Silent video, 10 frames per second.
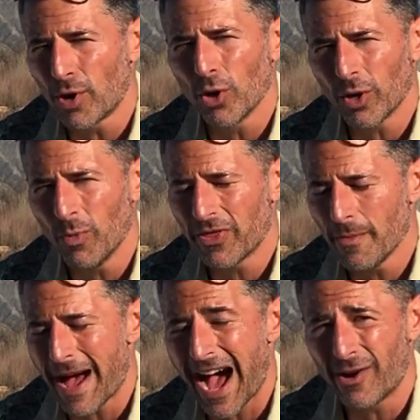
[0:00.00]
broken with
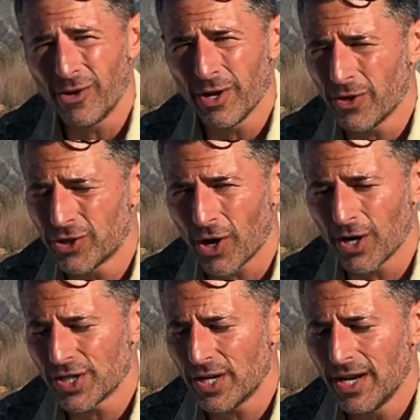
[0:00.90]
the battery or the
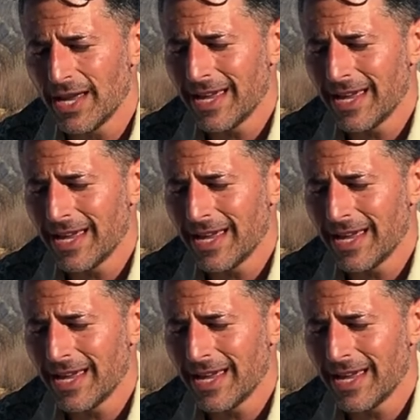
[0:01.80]
charger.